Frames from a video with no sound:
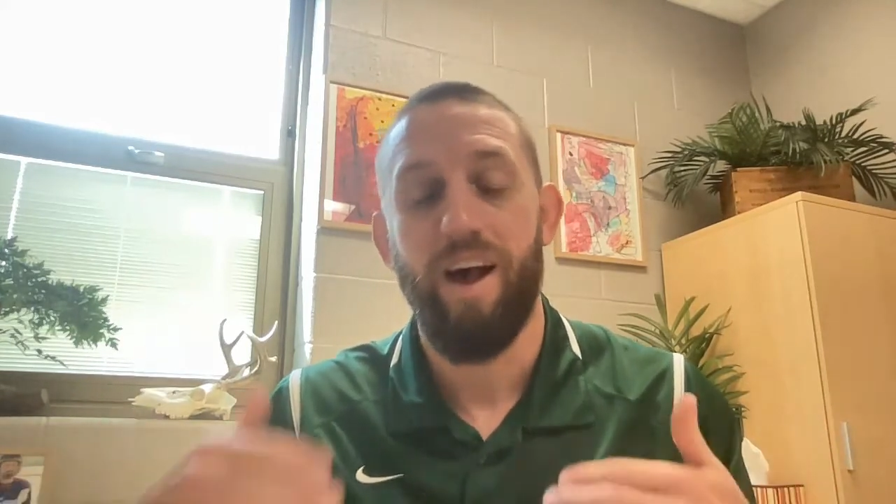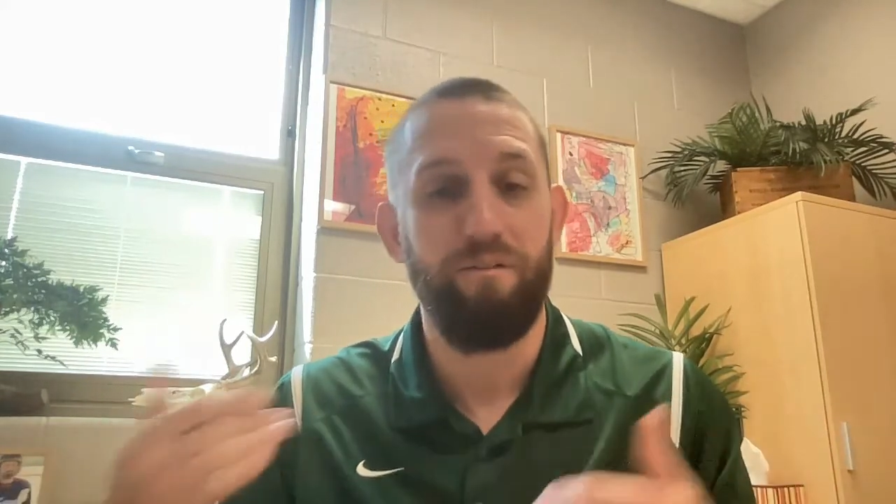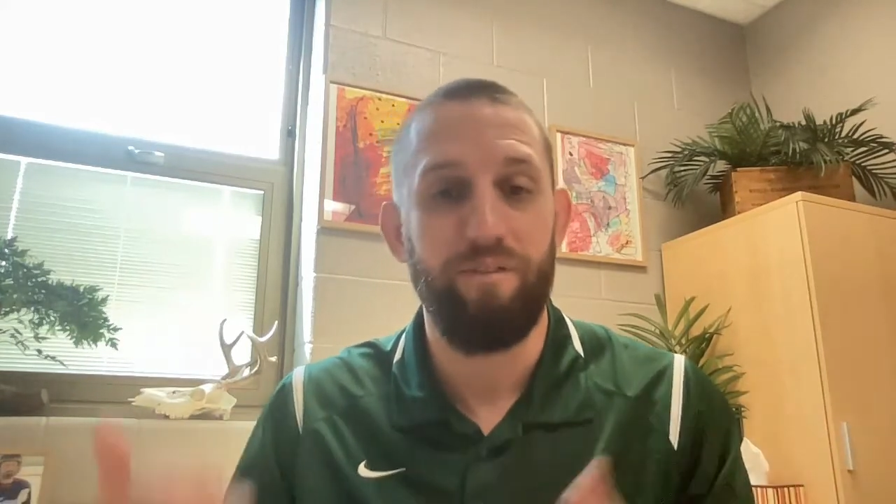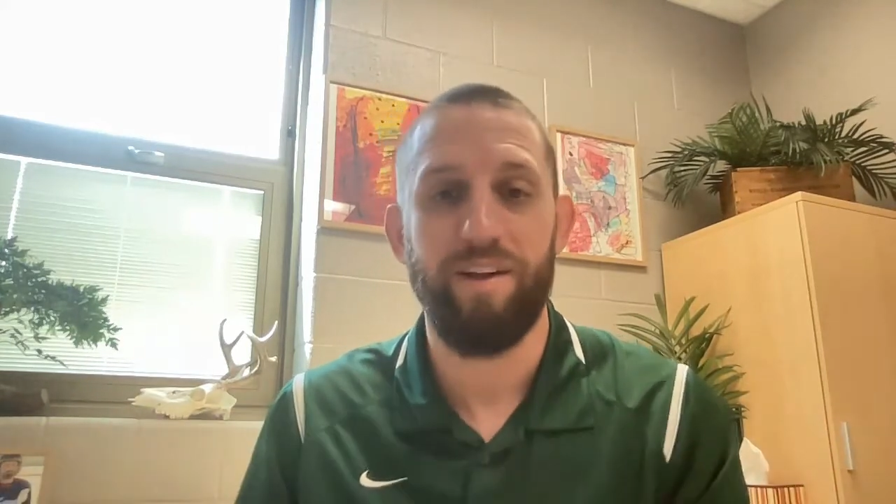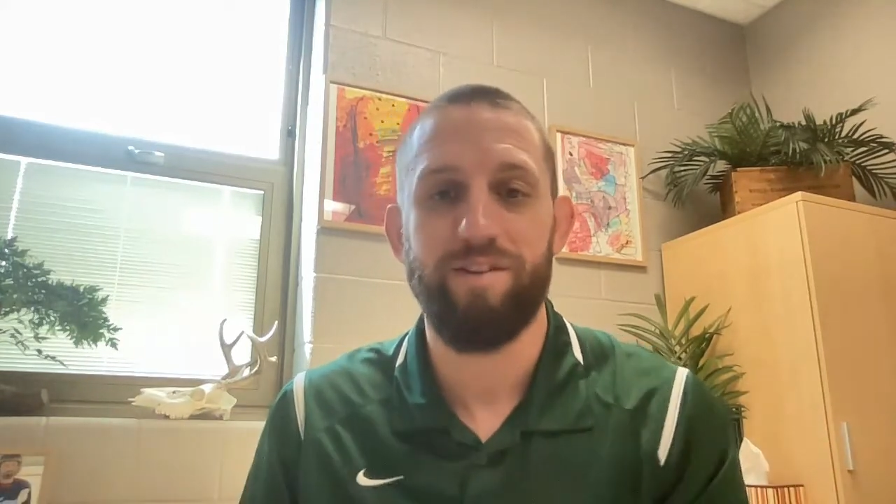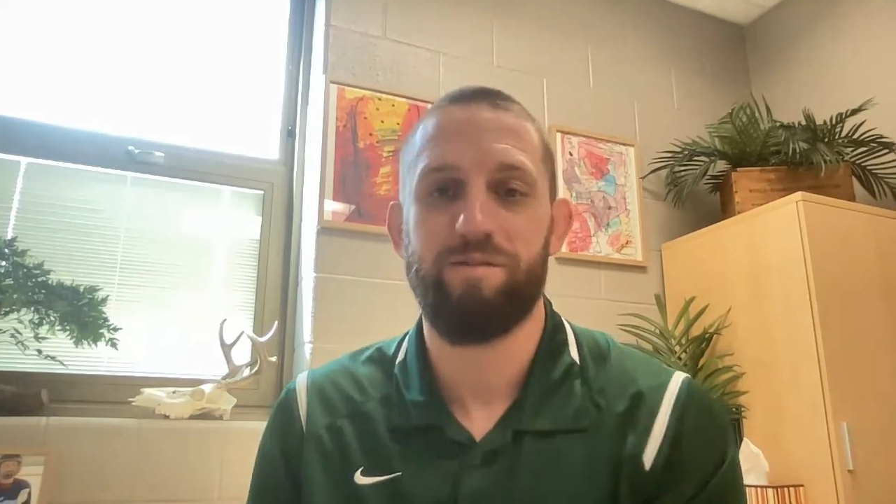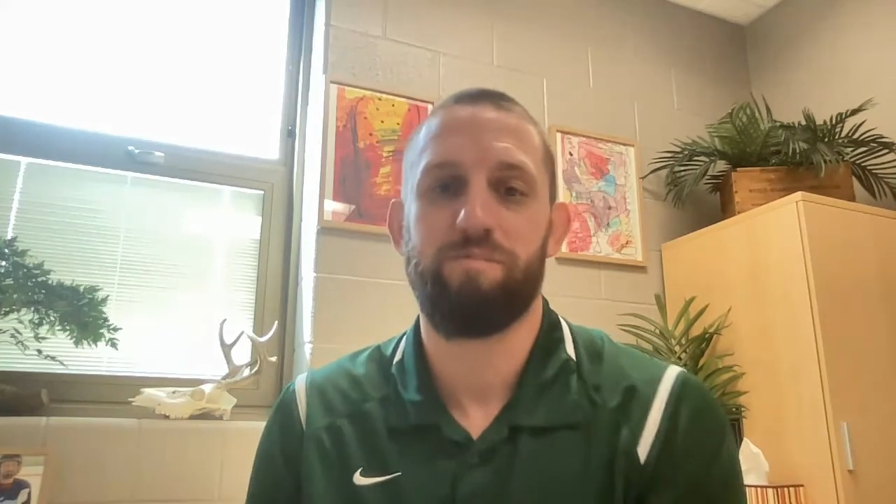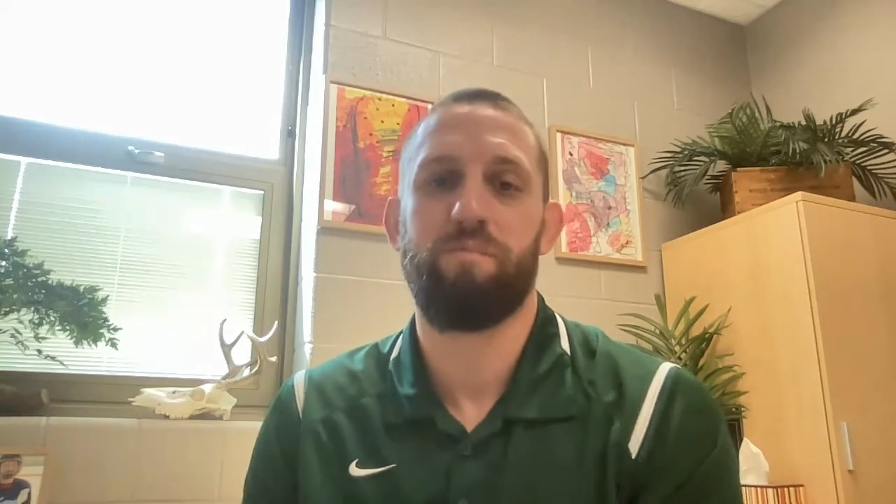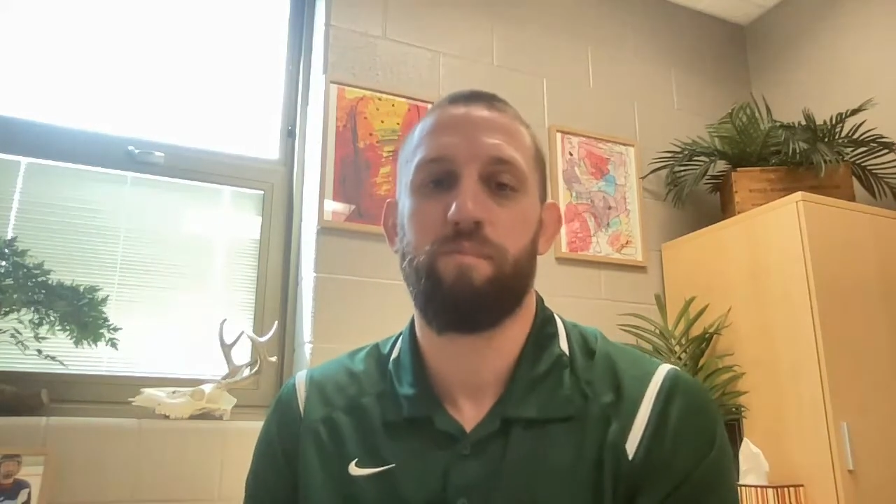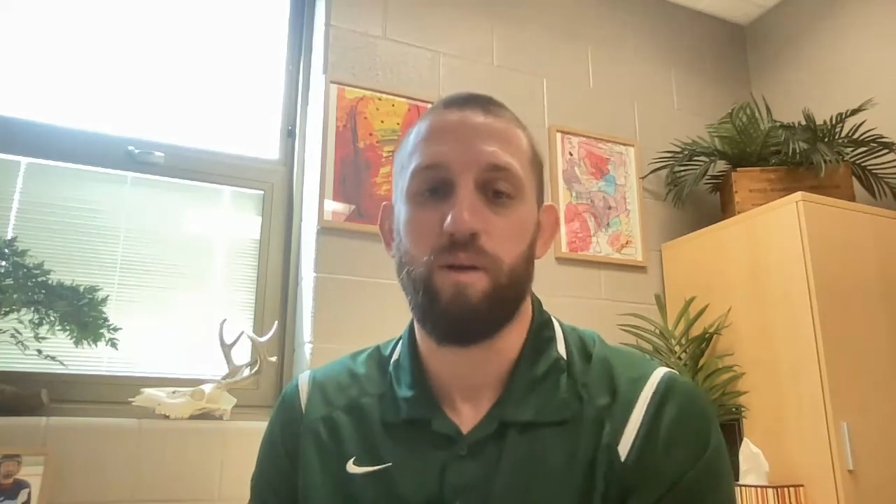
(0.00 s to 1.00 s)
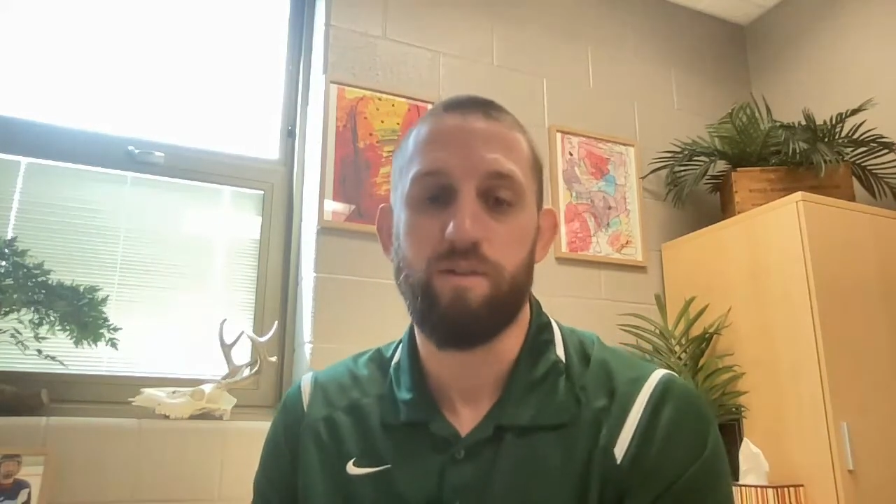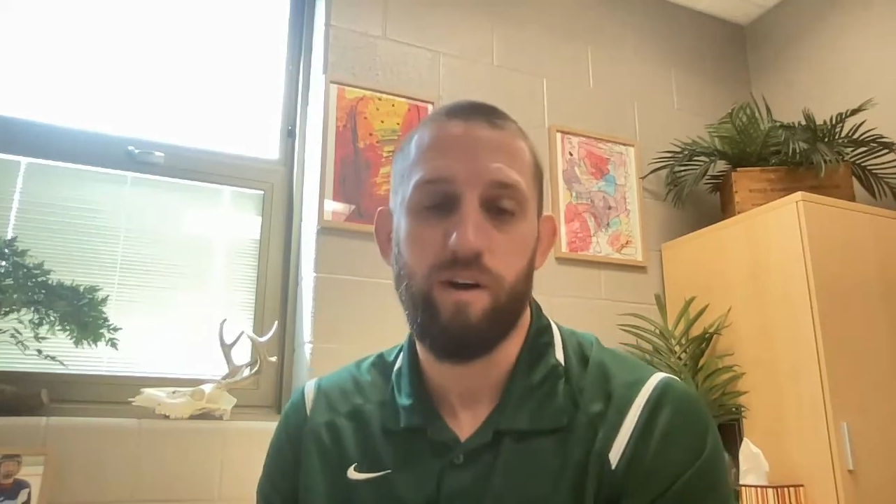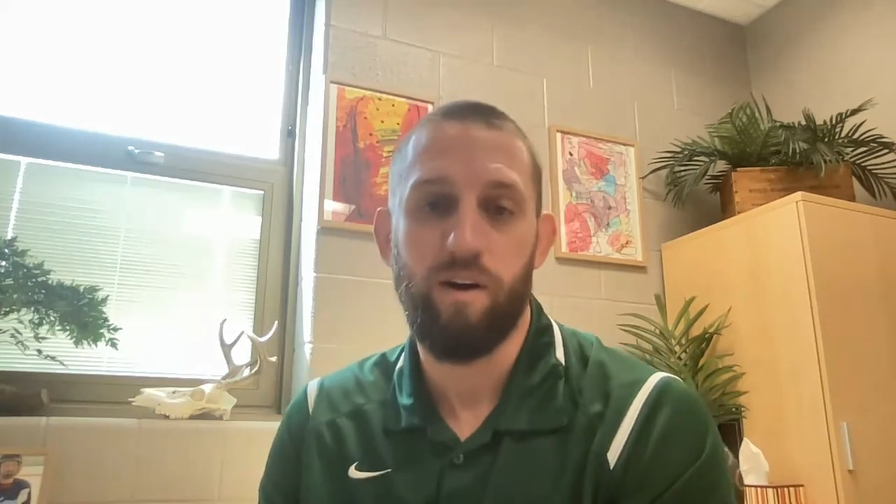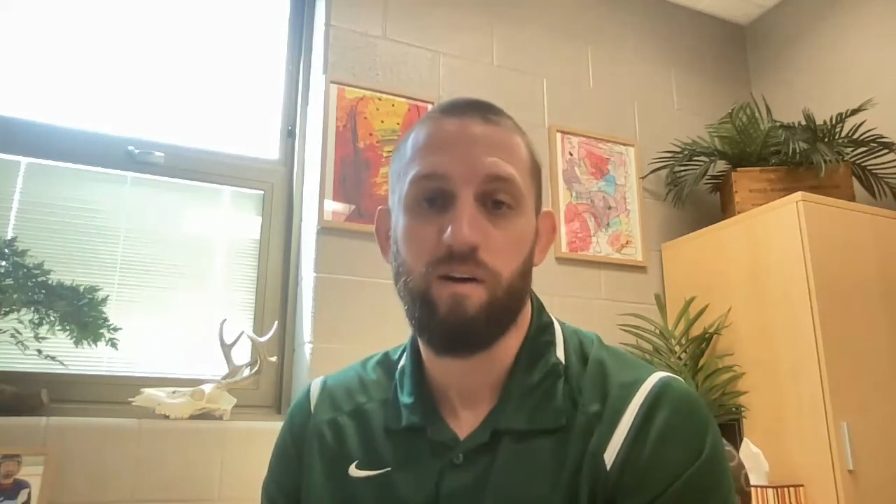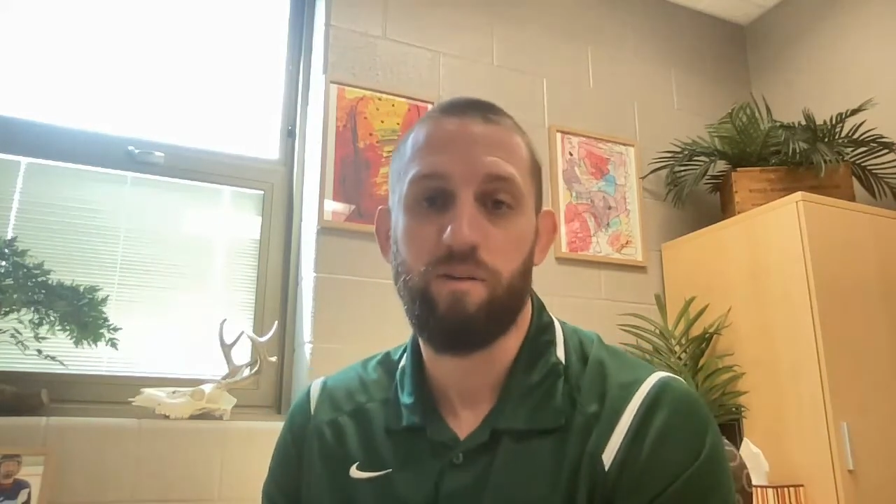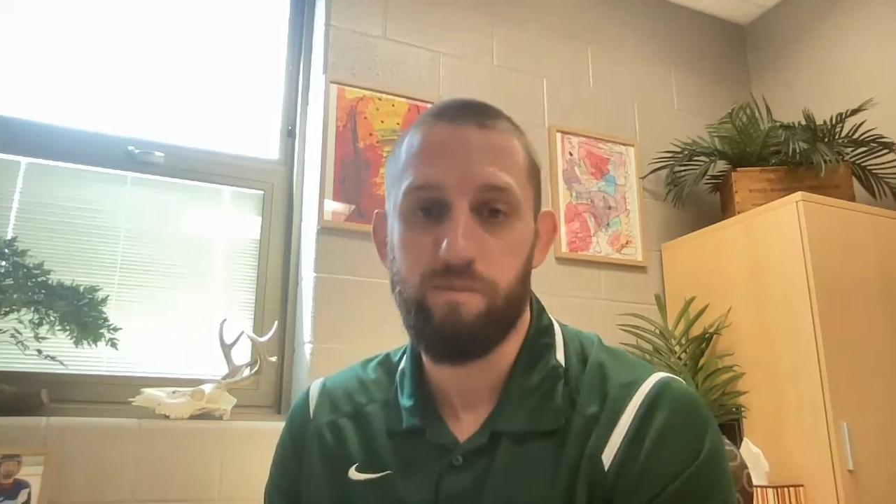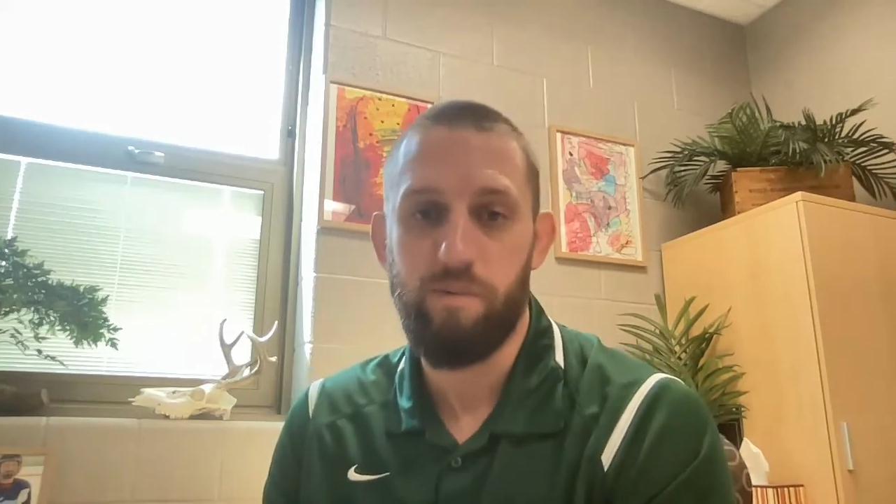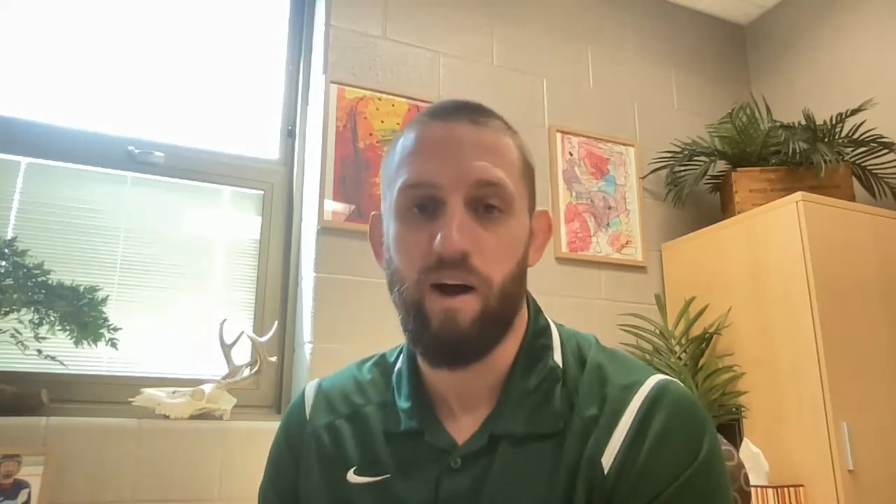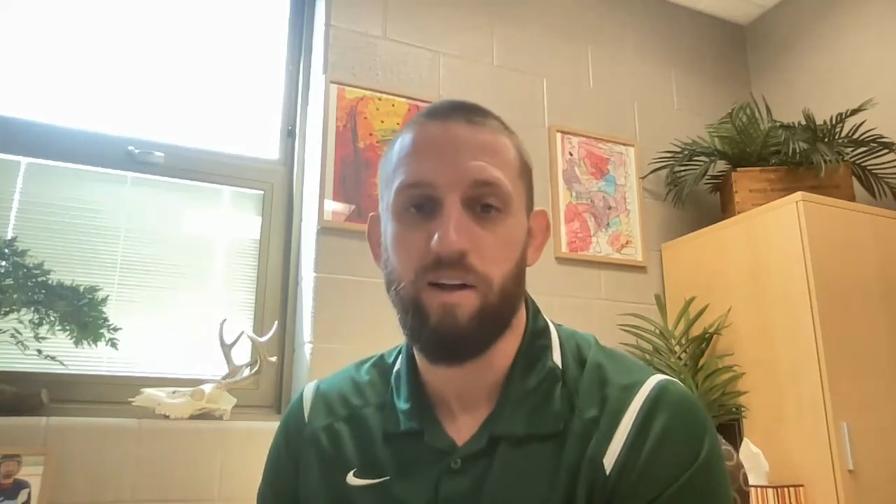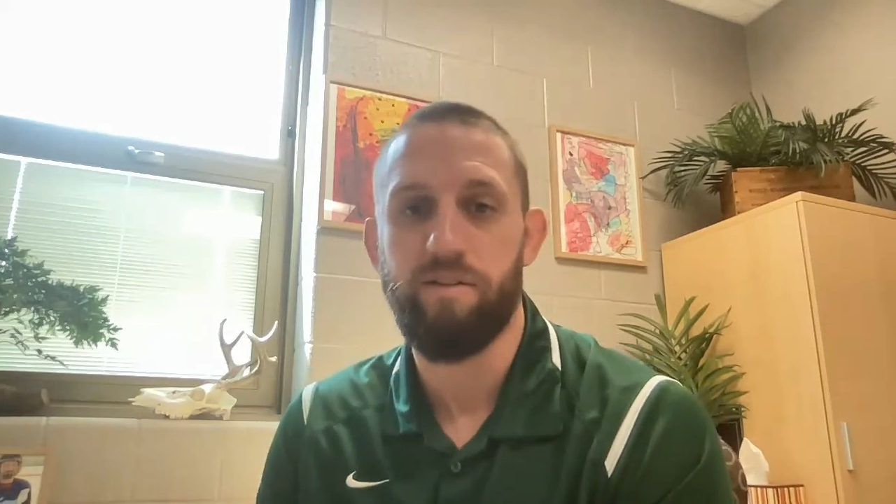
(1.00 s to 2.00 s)
Events plus our
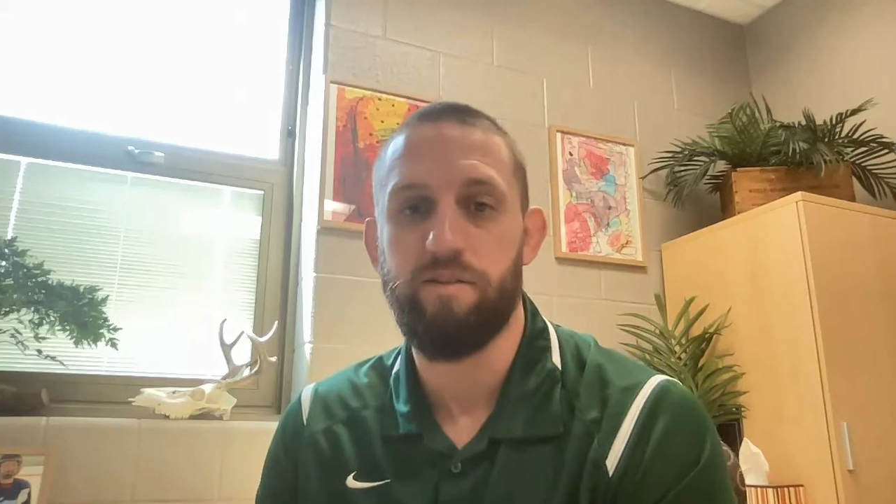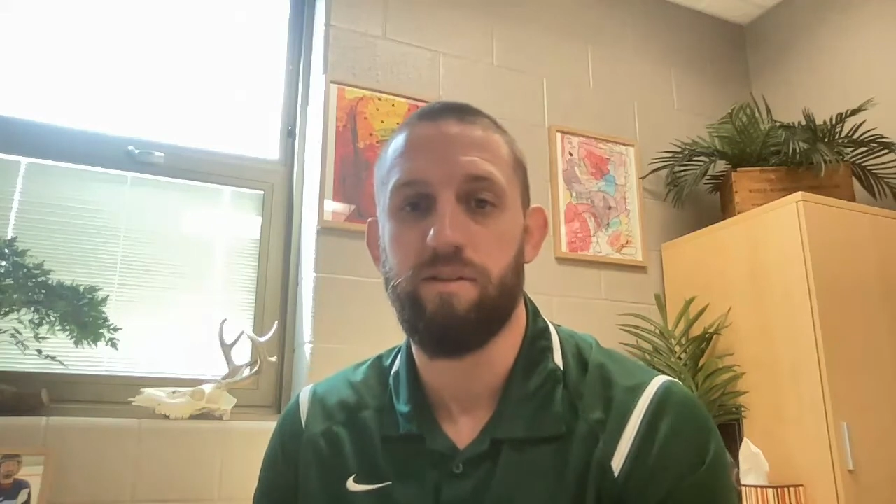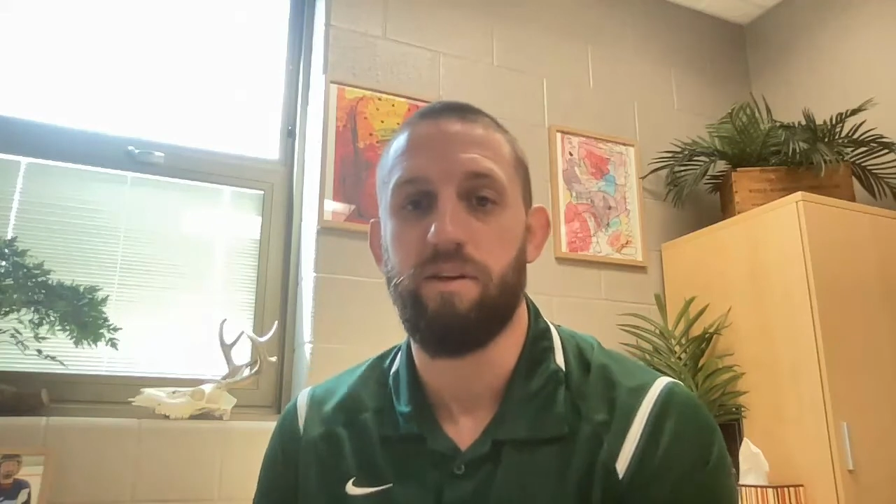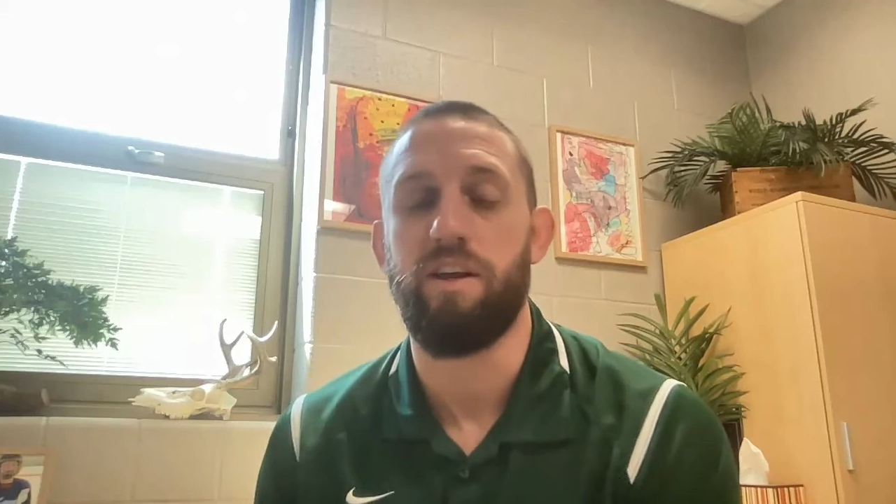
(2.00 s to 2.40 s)
response